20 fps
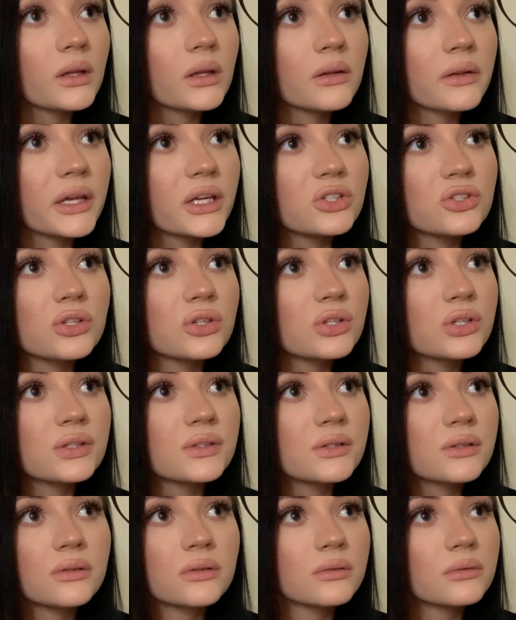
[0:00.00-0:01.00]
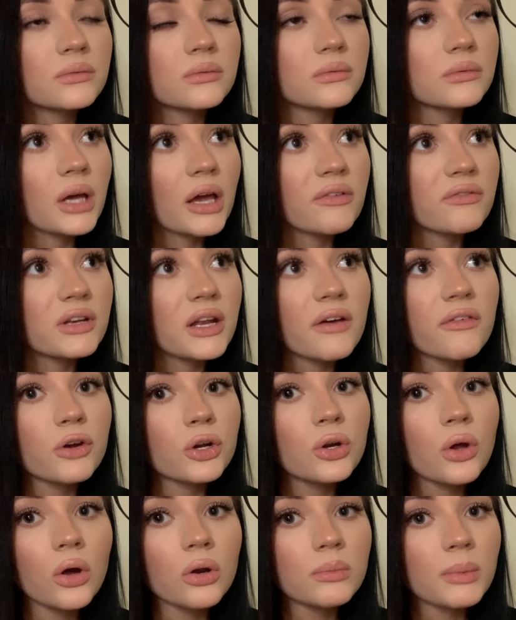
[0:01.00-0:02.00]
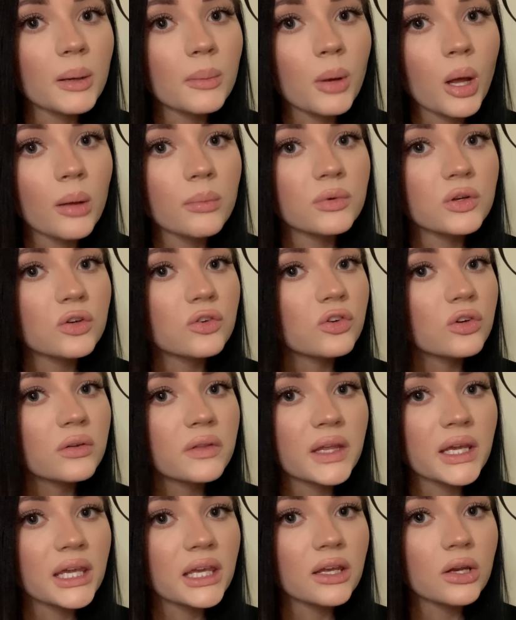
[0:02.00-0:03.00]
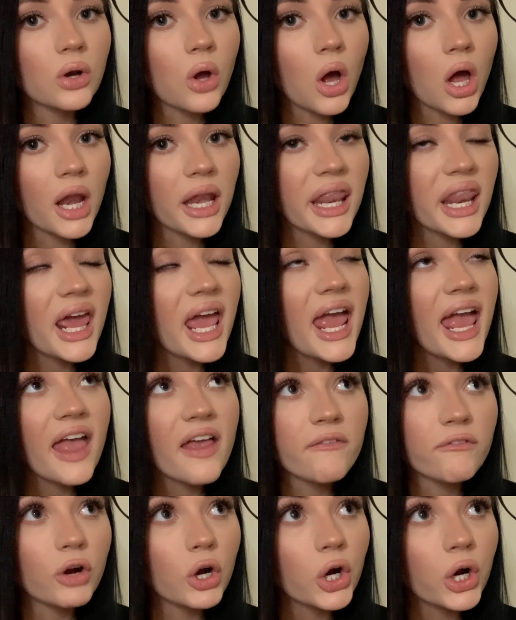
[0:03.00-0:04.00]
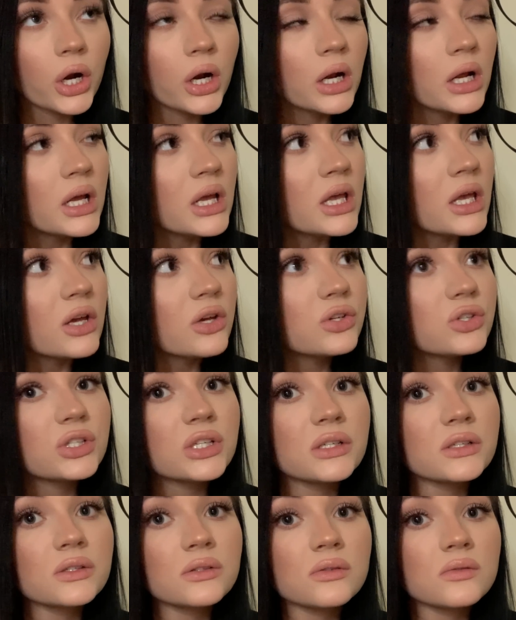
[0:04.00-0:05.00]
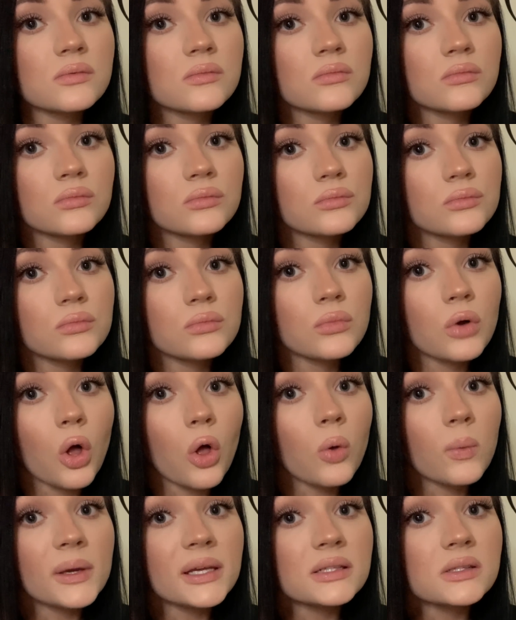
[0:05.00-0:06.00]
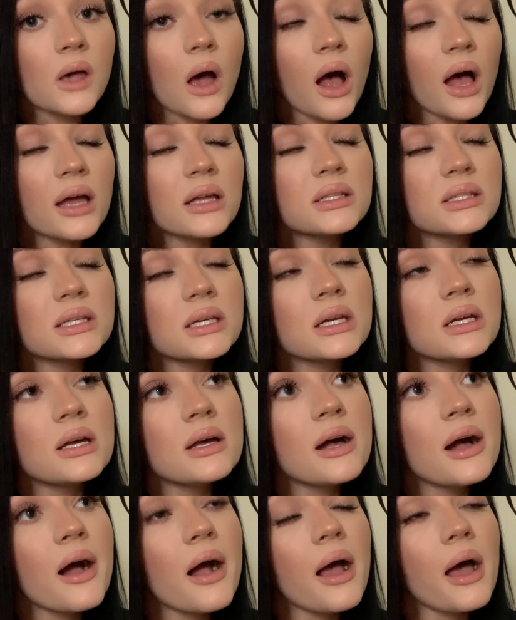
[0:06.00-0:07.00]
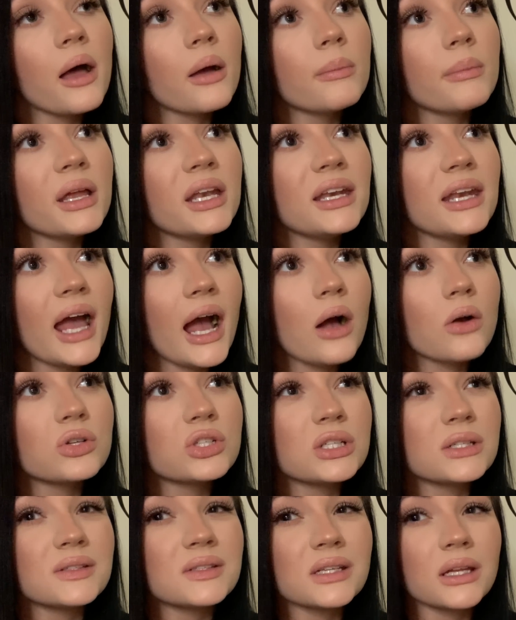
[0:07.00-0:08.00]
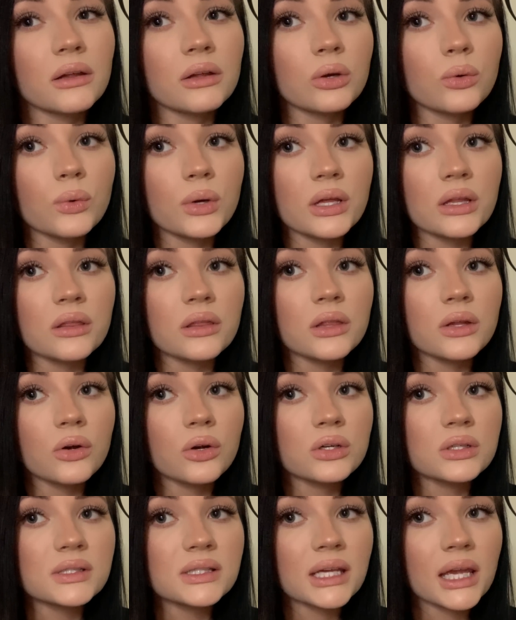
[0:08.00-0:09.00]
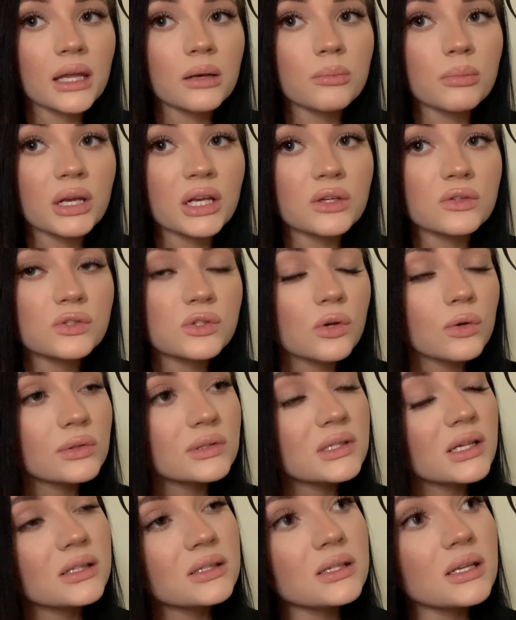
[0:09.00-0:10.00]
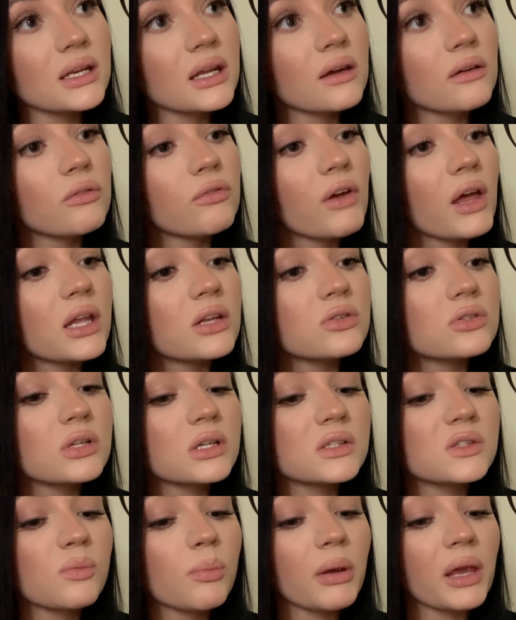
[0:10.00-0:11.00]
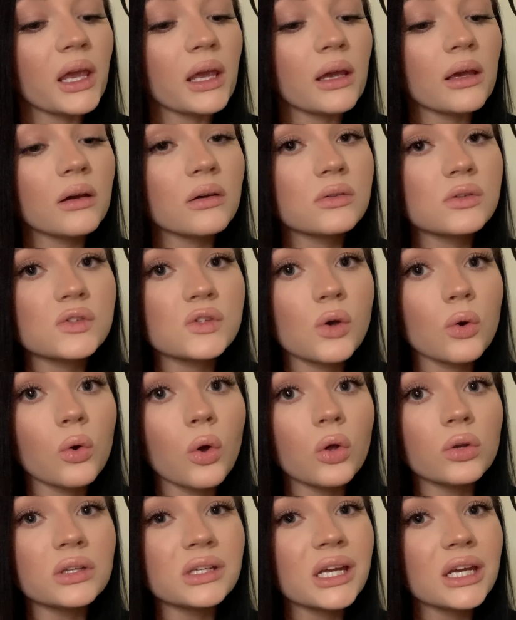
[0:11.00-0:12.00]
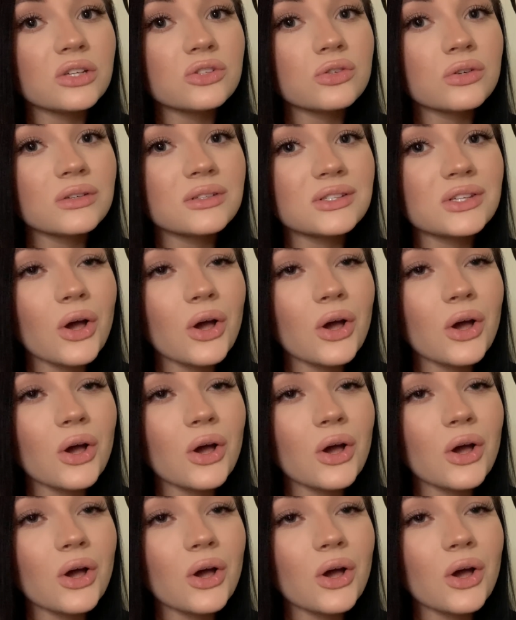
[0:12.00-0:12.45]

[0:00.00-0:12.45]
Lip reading: Like she just, I've never known my mom to turn the heat on, ever. She's always hot. And now she's dealing with her skin being so sensitive and just being so cold-natured.